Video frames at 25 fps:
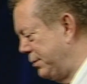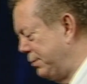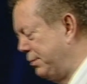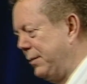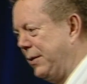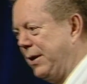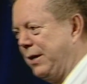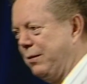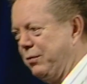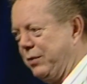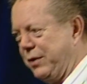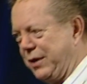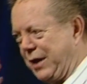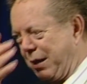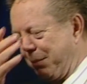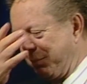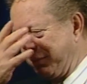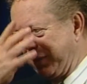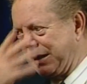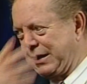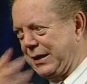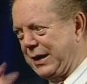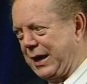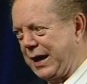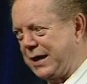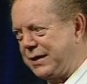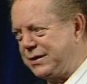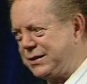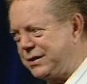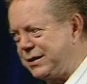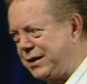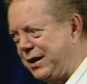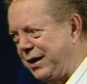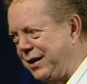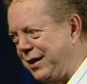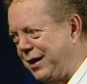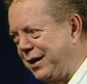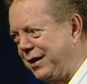Um, without my
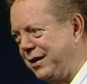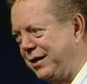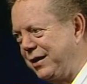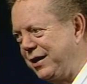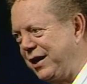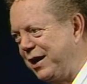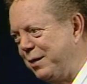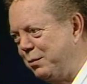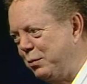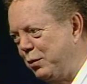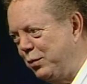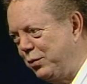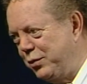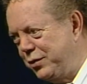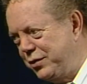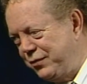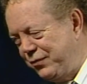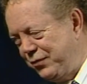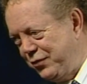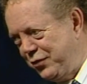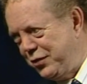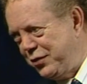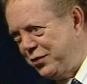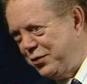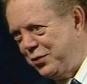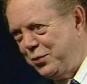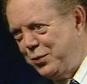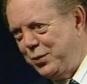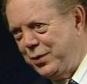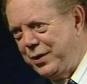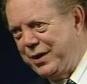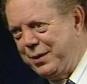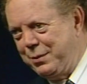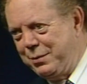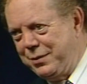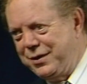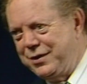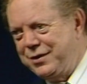glasses, I thought the table was further
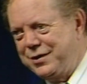away.